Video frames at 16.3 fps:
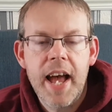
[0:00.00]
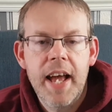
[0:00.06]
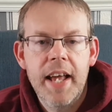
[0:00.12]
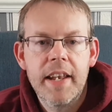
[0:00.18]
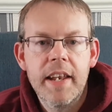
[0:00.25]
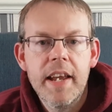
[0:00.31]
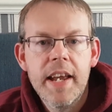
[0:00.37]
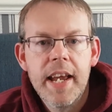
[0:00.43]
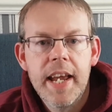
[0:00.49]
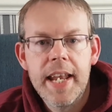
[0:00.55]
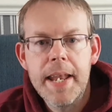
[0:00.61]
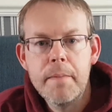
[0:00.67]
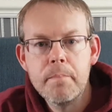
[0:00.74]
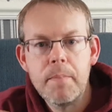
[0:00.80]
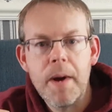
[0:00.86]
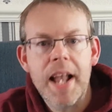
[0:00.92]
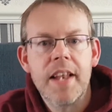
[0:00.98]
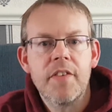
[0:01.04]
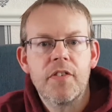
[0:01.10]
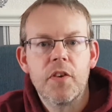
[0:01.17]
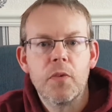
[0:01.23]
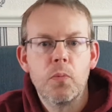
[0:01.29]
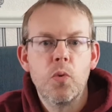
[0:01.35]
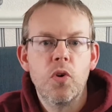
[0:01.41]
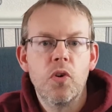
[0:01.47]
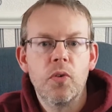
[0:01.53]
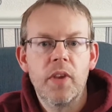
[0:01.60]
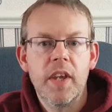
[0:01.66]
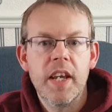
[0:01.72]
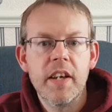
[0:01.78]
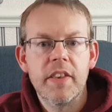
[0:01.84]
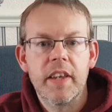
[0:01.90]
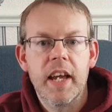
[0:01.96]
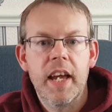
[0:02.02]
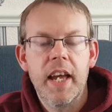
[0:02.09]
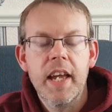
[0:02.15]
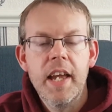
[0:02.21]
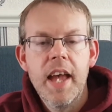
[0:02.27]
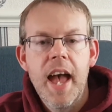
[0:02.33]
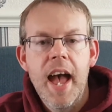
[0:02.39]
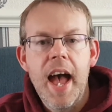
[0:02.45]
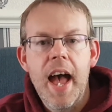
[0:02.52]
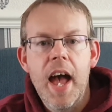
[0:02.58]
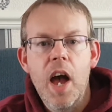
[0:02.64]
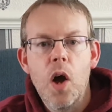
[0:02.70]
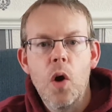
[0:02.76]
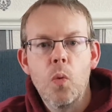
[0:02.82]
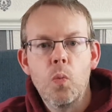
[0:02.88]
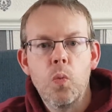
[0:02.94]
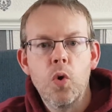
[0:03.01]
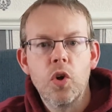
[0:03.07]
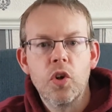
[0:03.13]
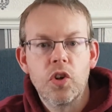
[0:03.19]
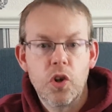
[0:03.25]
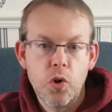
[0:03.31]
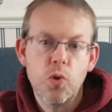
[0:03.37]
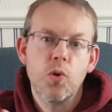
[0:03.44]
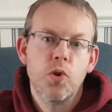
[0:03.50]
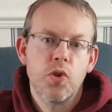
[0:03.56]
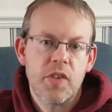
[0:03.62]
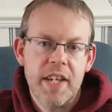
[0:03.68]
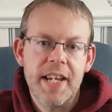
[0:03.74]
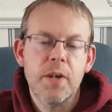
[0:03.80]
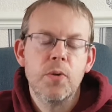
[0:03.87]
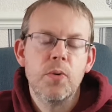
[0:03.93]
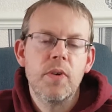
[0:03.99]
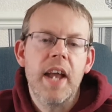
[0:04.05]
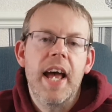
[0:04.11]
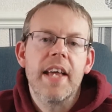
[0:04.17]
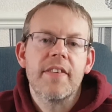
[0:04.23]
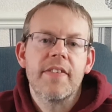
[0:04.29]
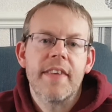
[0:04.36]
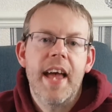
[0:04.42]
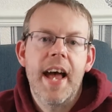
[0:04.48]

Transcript: and an imbalance of one or the other uh, would cause illness.